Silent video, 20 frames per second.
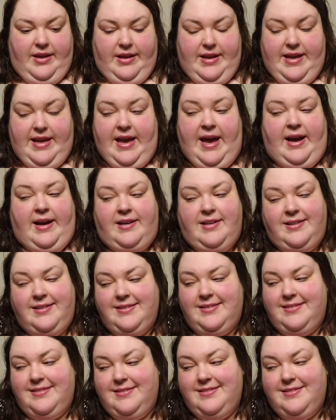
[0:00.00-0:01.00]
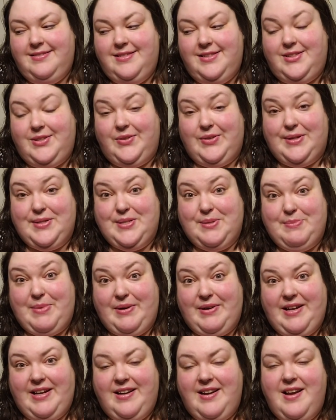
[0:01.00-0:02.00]
yeah, so that's
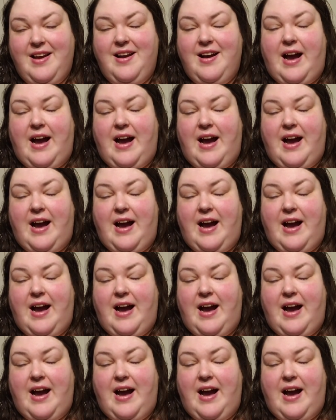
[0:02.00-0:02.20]
about it.